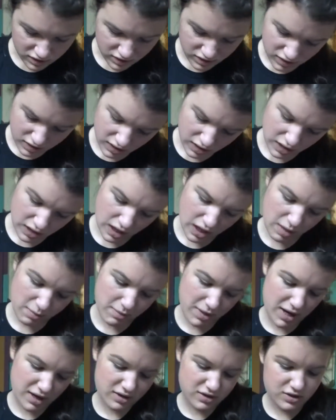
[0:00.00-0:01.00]
is the
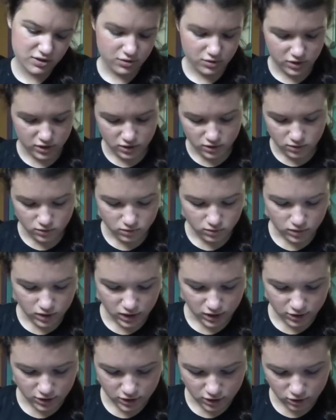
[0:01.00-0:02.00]
MAC Studio
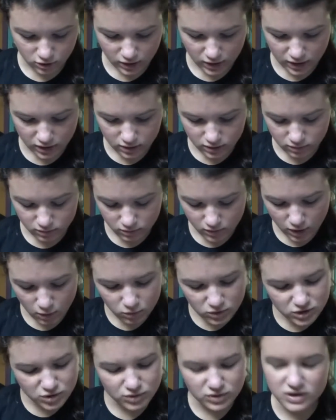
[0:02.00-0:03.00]
eyeshadow lot. I
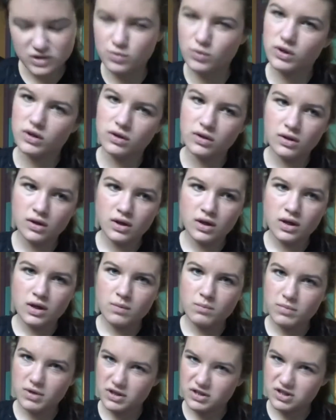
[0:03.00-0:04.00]
was doing this one,
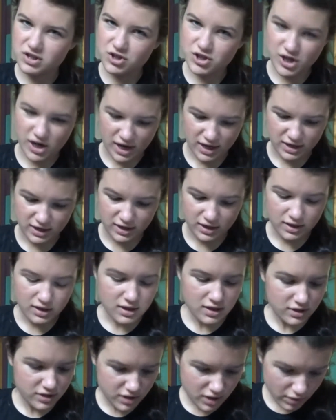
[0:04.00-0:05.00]
but it's shiny.
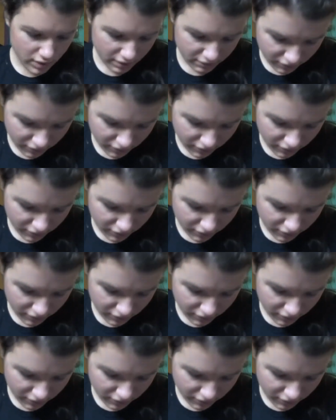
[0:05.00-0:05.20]
So now I have